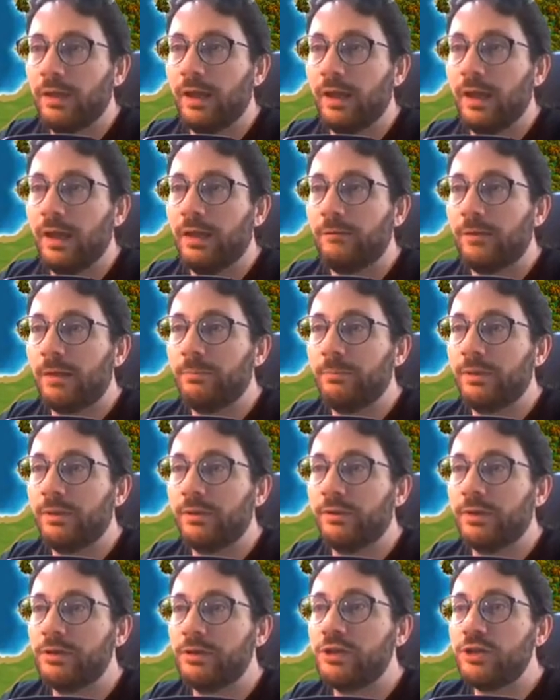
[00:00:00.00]
And if I
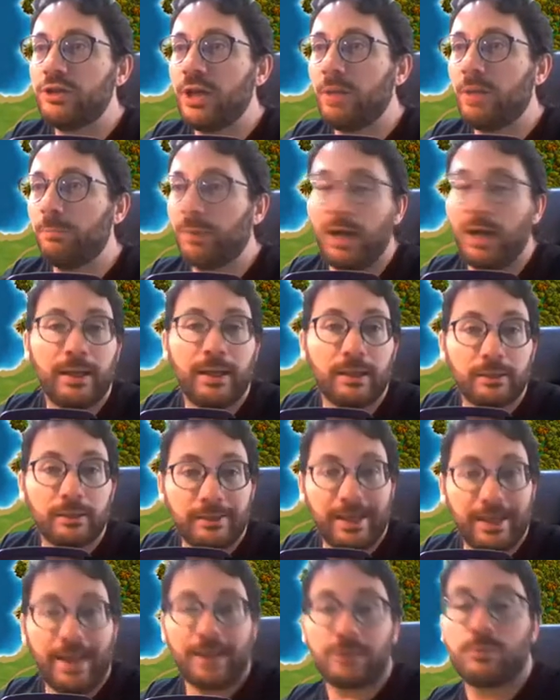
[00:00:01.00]
build this ship, I can
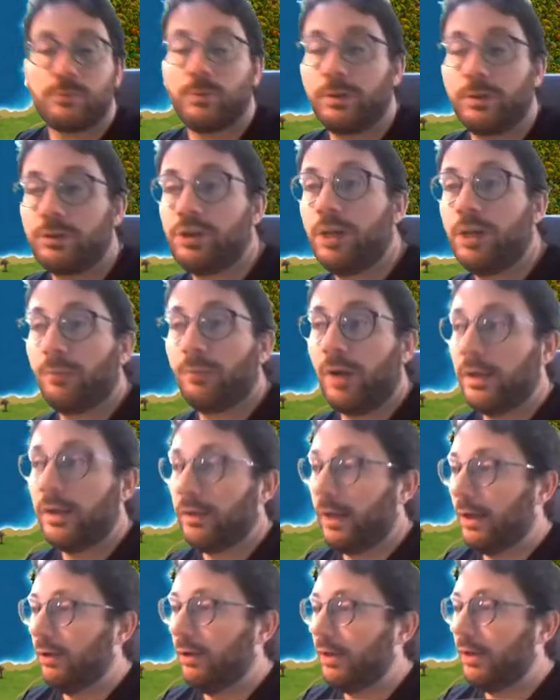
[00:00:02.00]
tax with a ship right
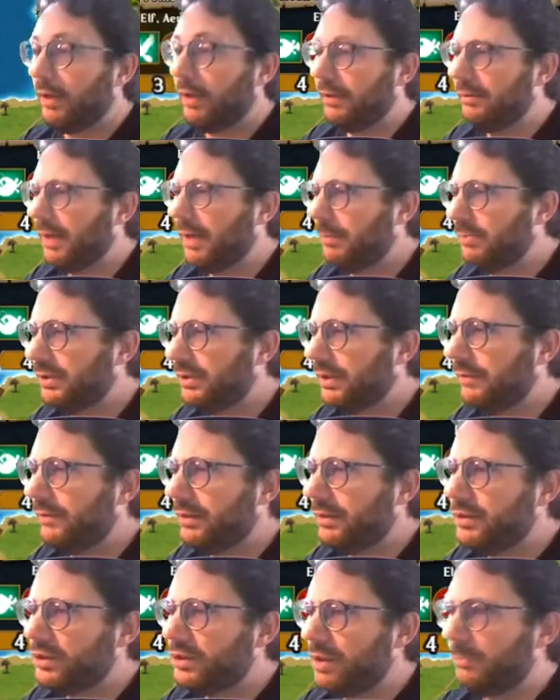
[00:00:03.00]
now. And I believe
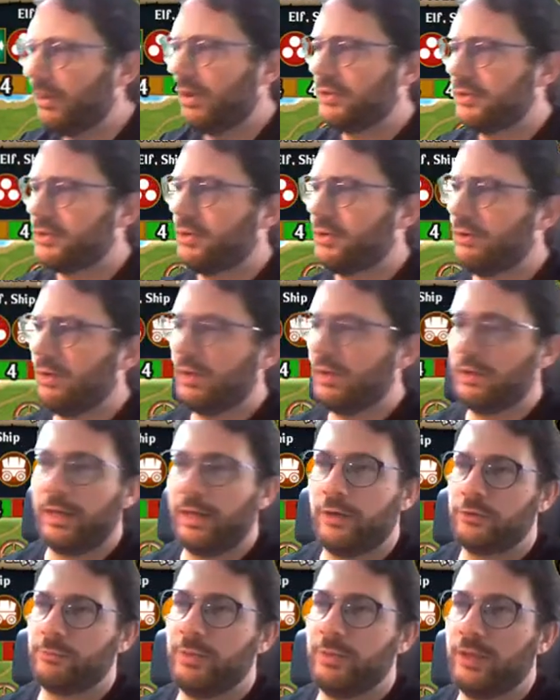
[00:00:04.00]
this ship also
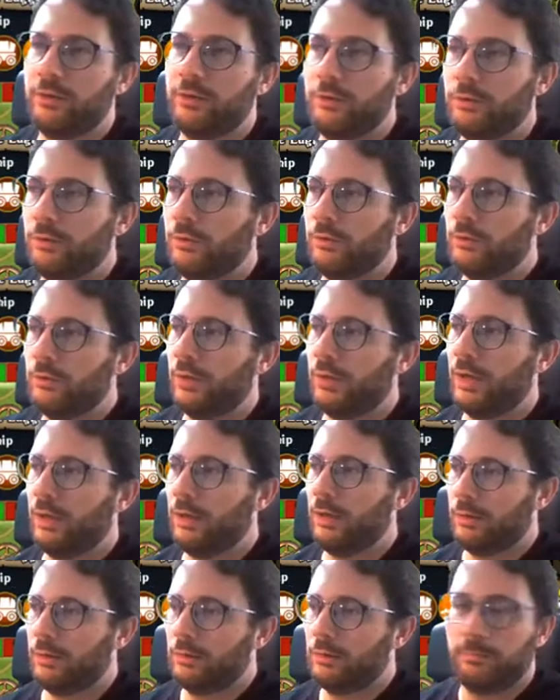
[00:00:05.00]
allows me
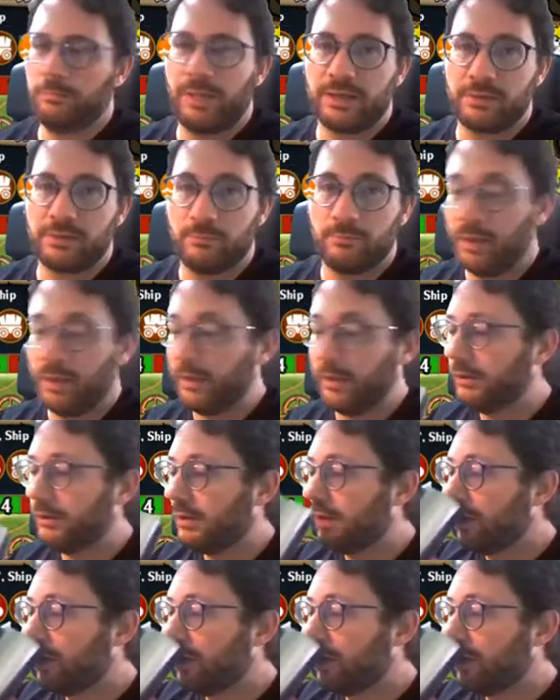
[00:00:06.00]
to make some money.